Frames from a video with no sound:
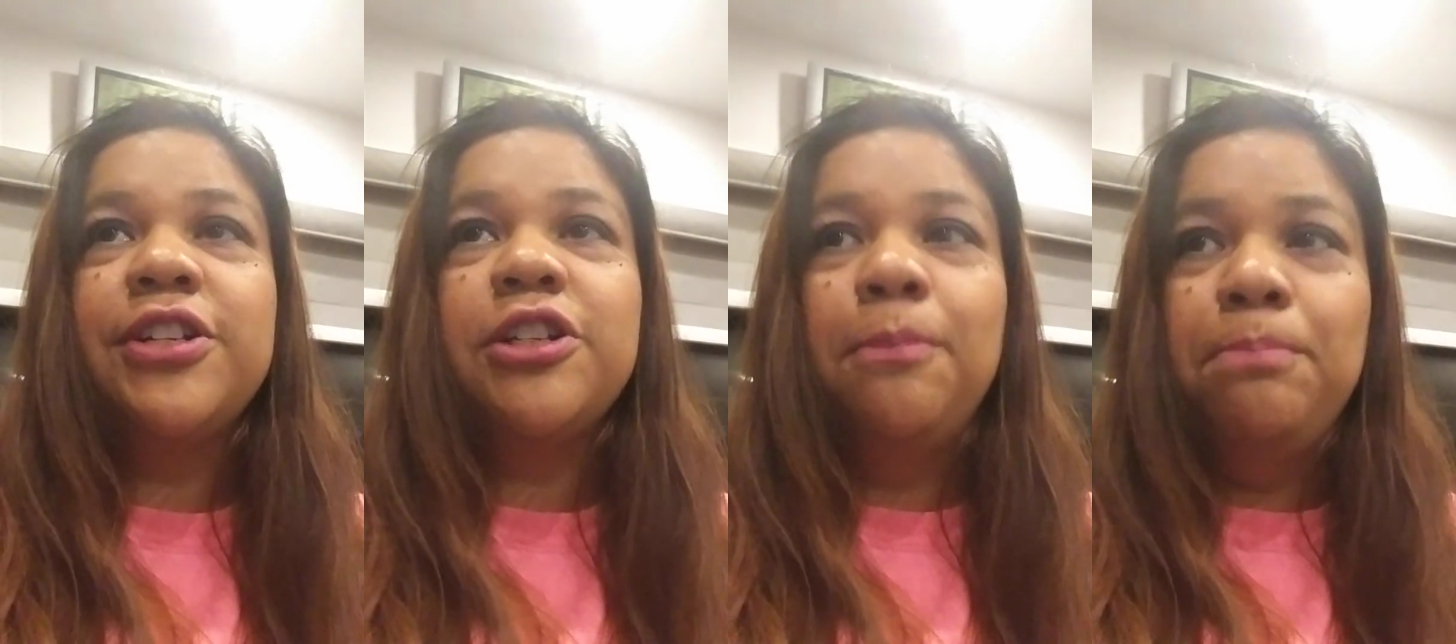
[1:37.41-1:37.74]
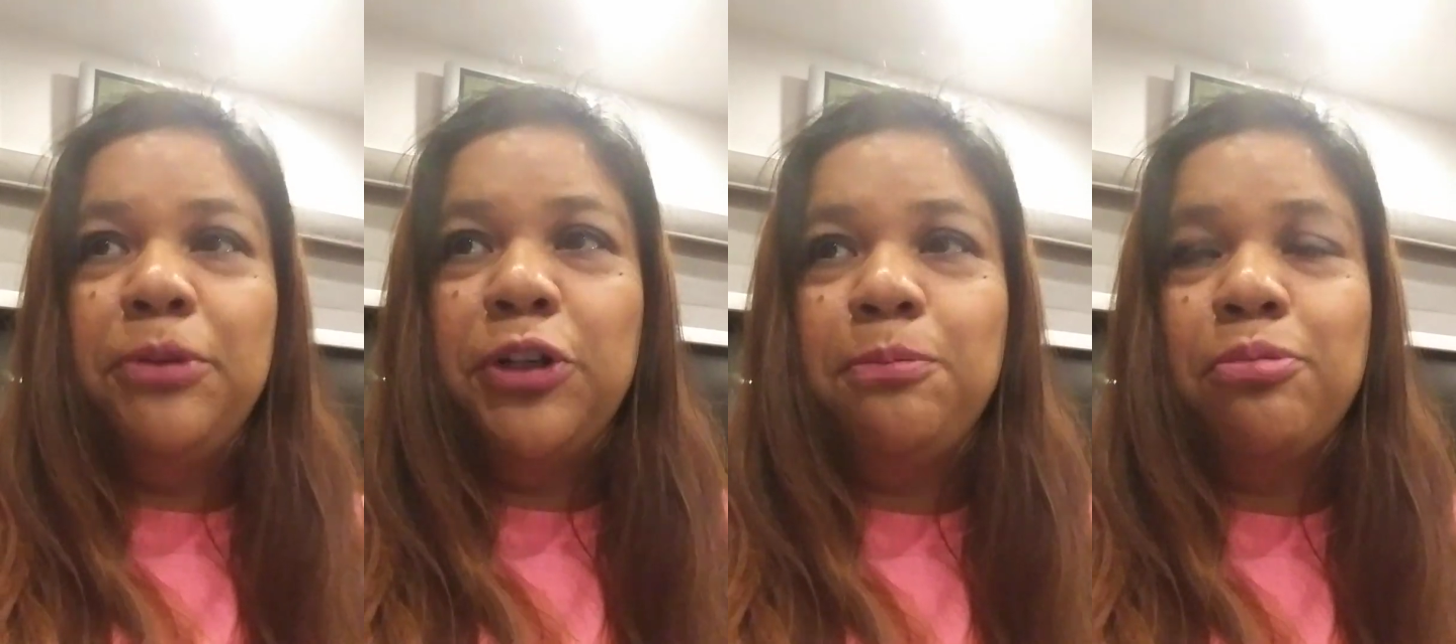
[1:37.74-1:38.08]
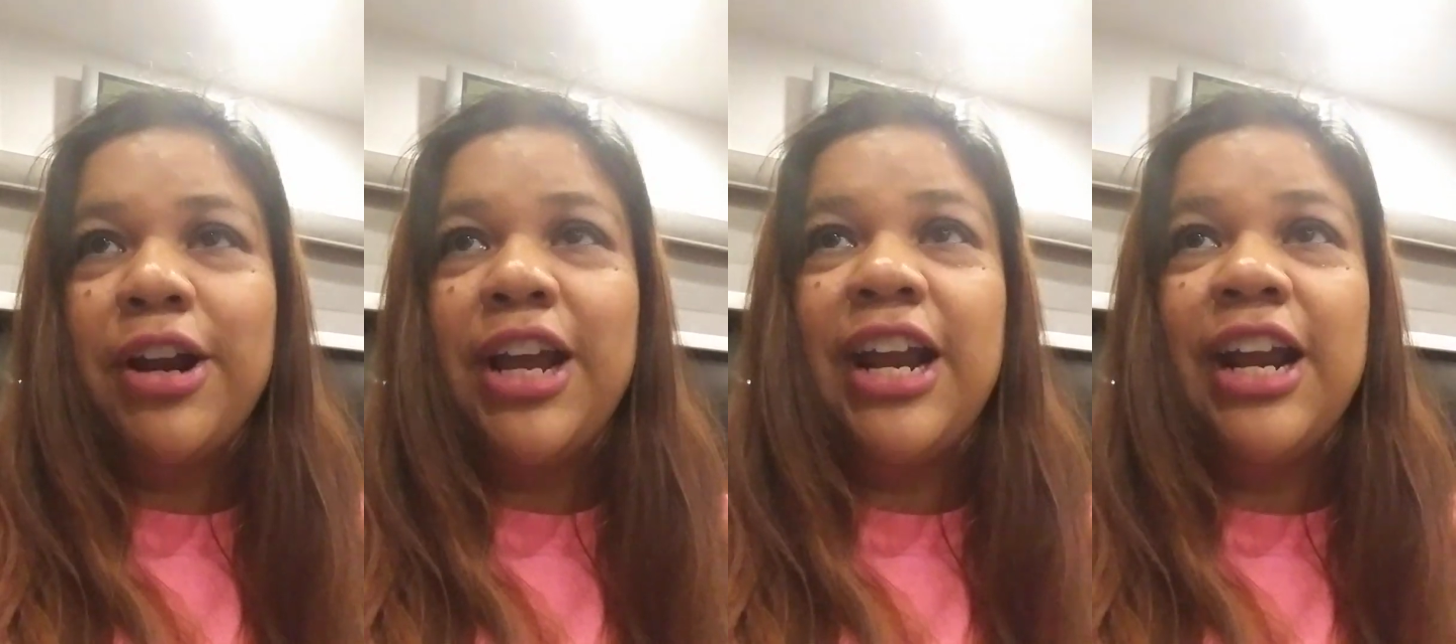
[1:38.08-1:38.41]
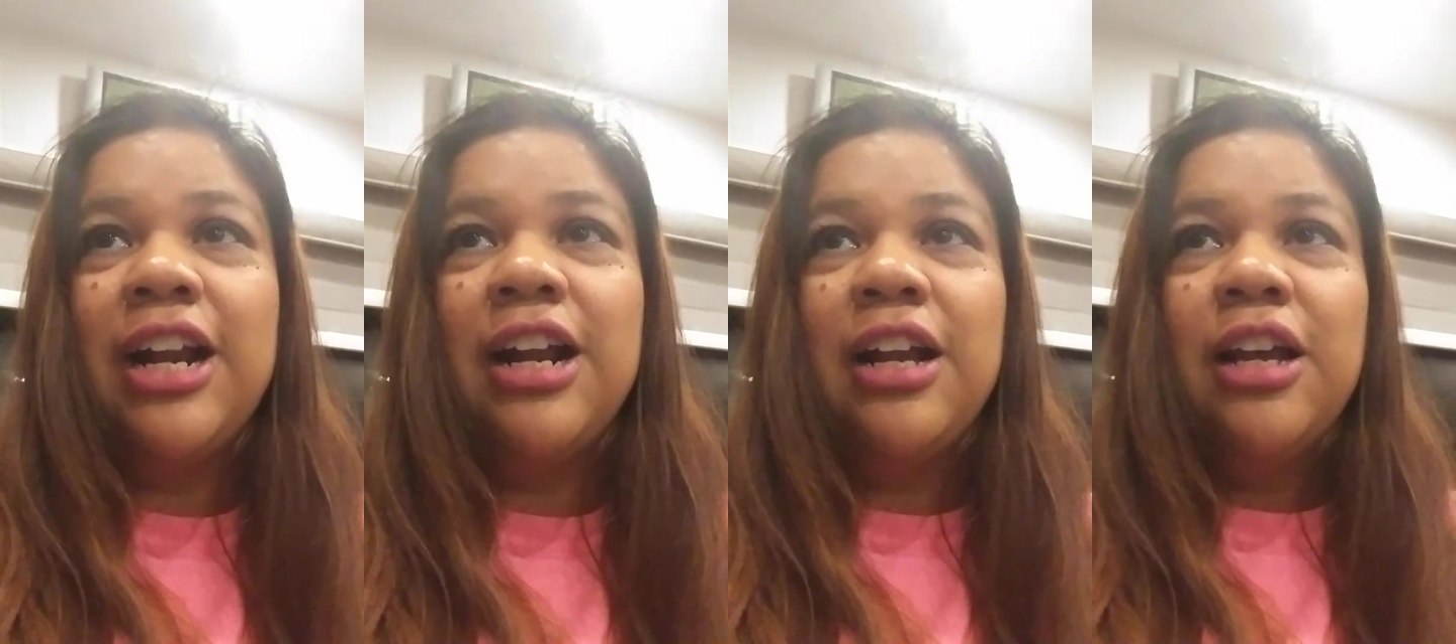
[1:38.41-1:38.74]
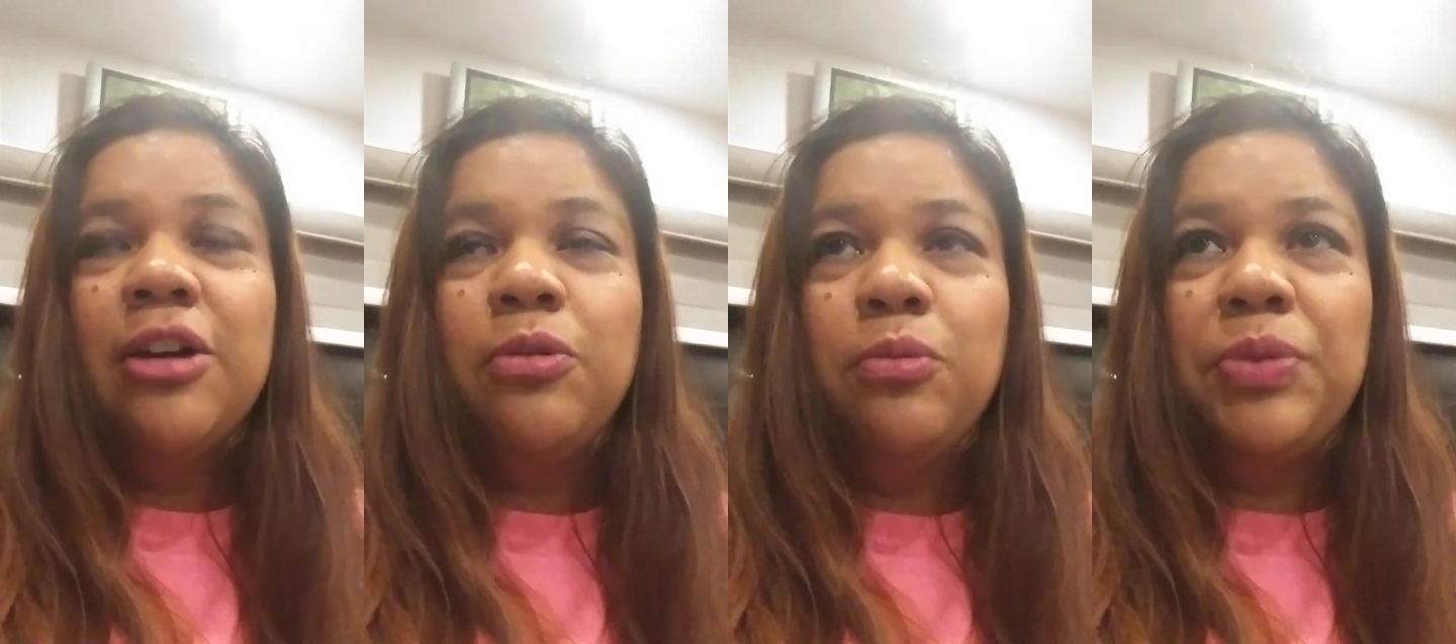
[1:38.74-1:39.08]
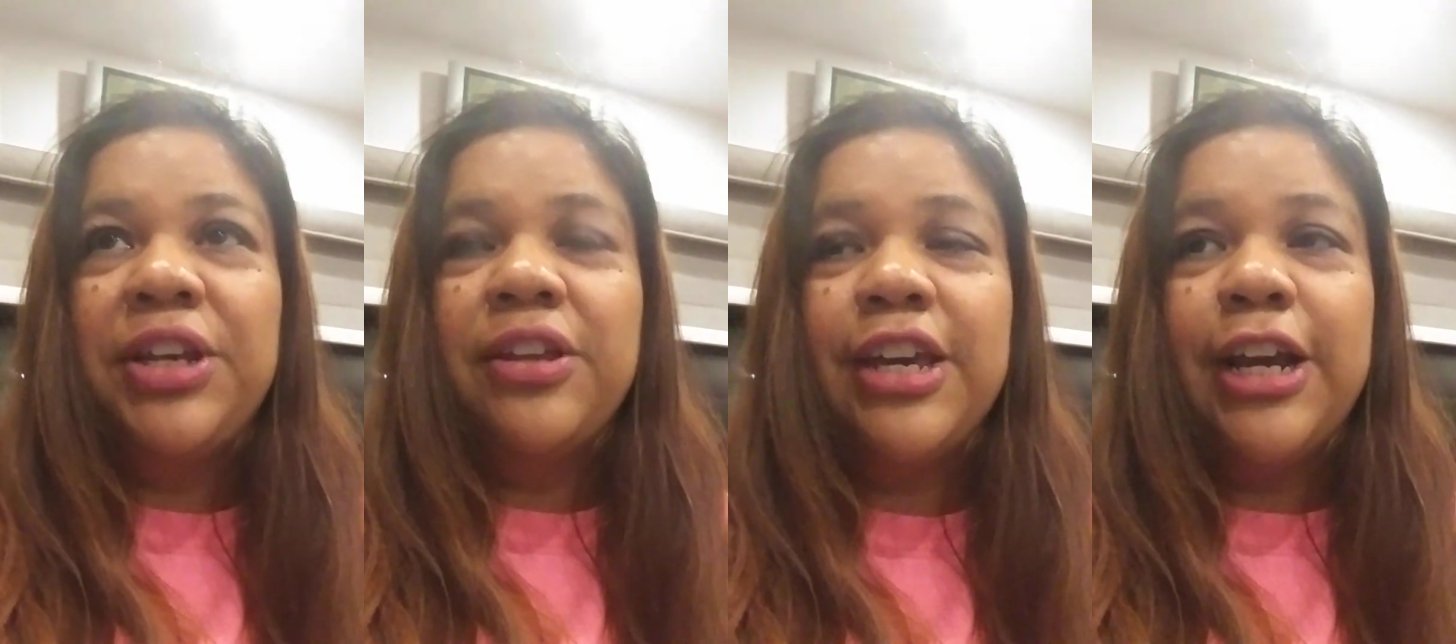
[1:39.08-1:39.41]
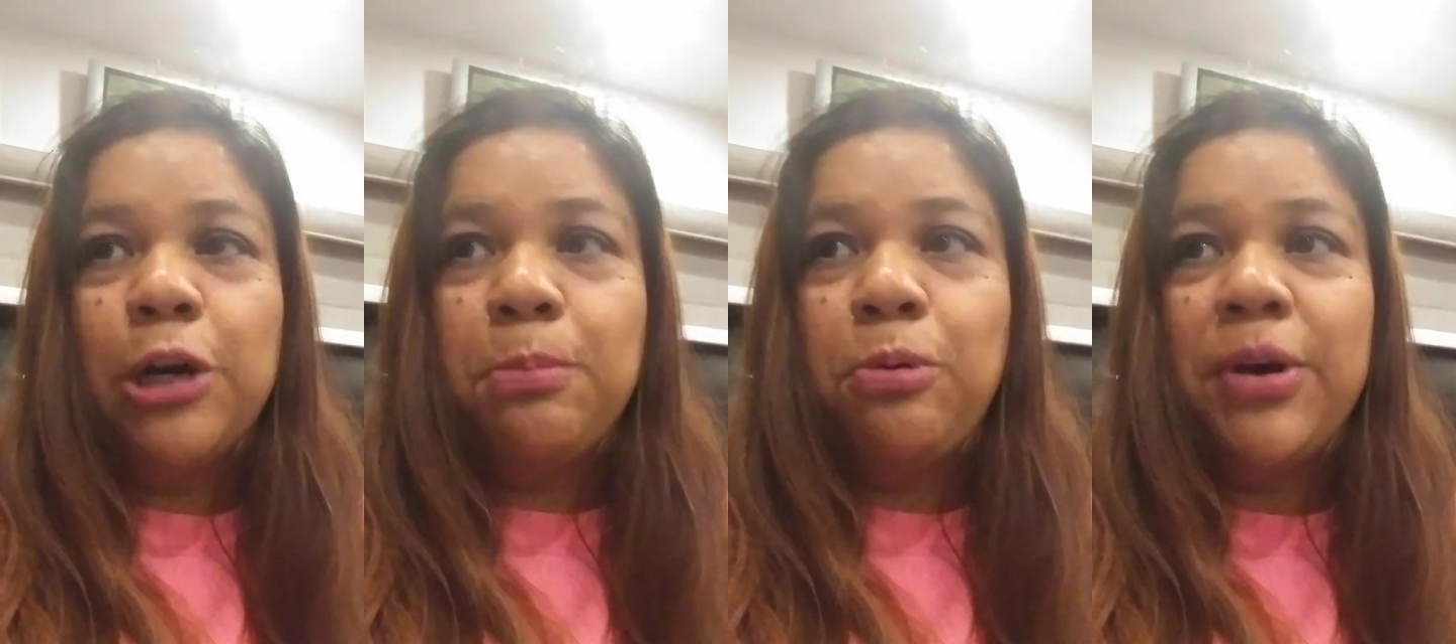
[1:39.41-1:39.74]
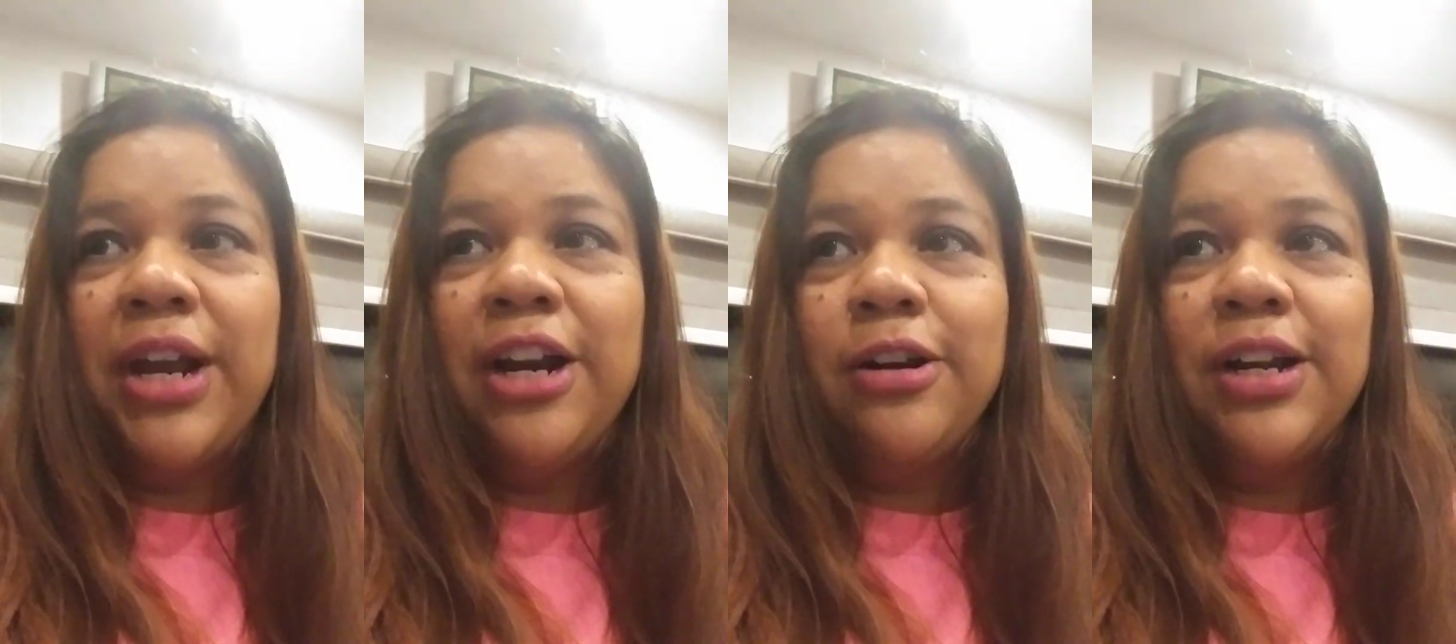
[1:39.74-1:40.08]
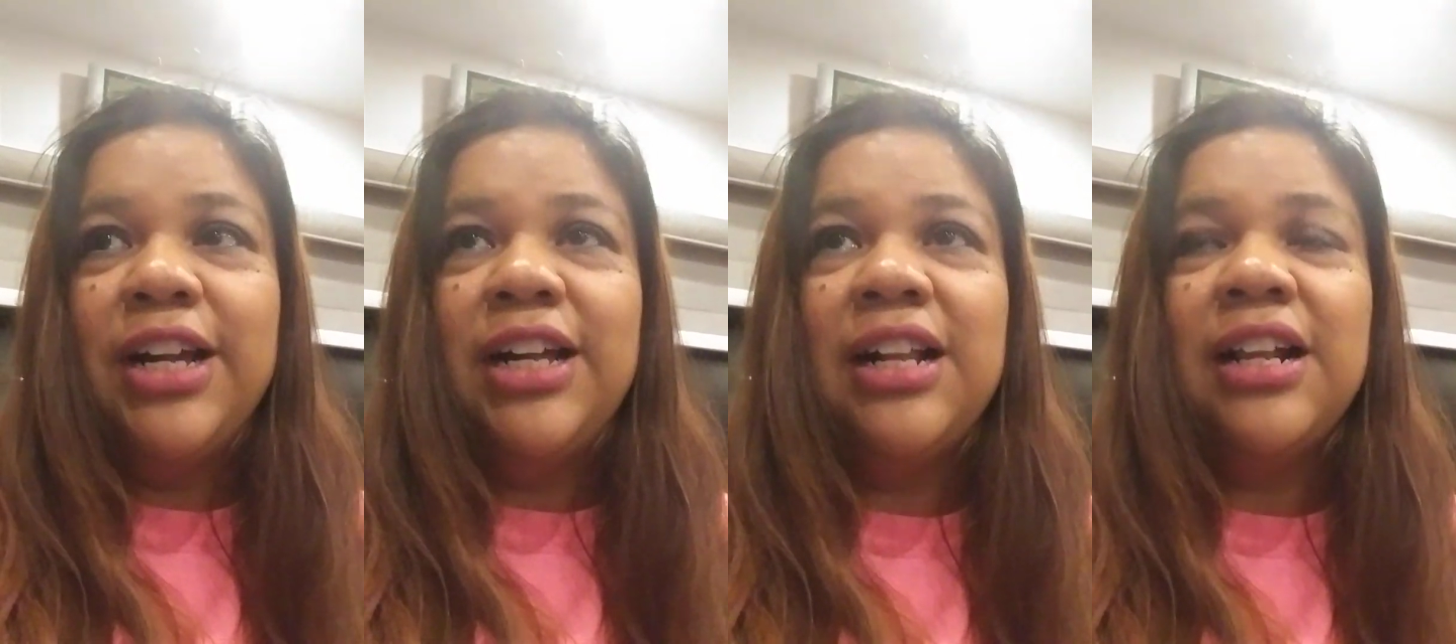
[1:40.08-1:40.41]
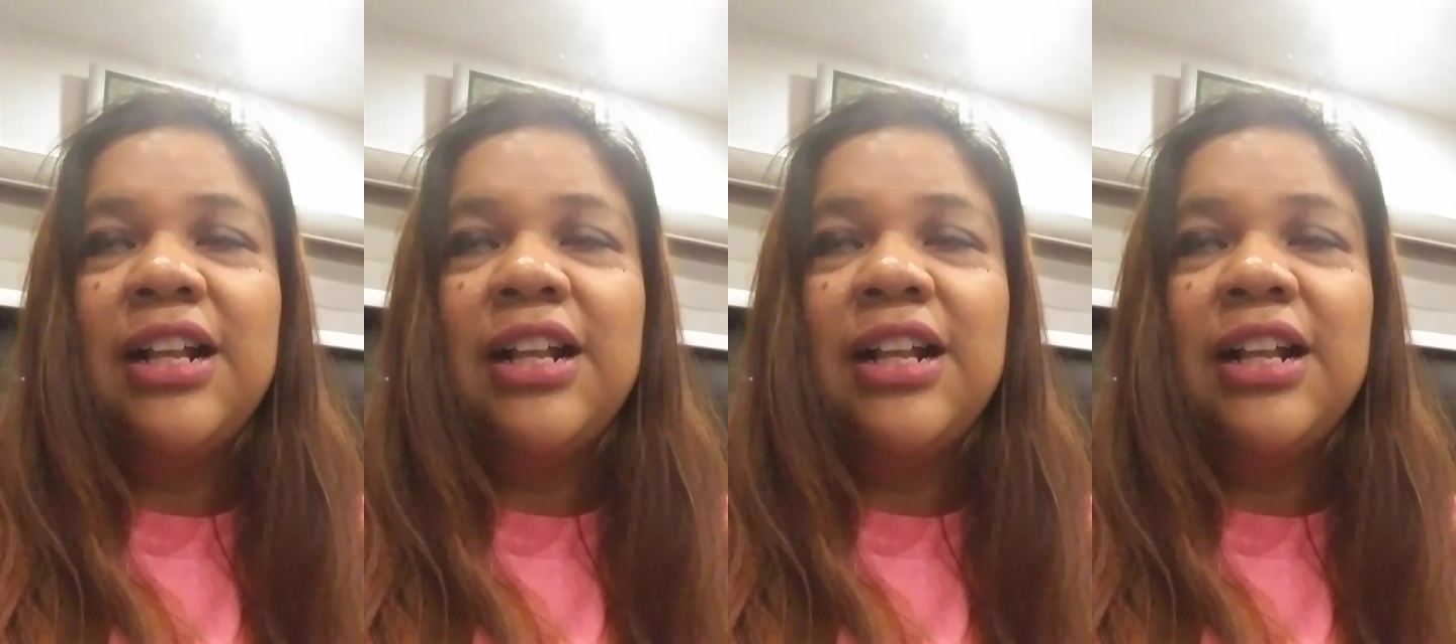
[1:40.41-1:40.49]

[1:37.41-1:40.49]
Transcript: till Millbrae, the airport area,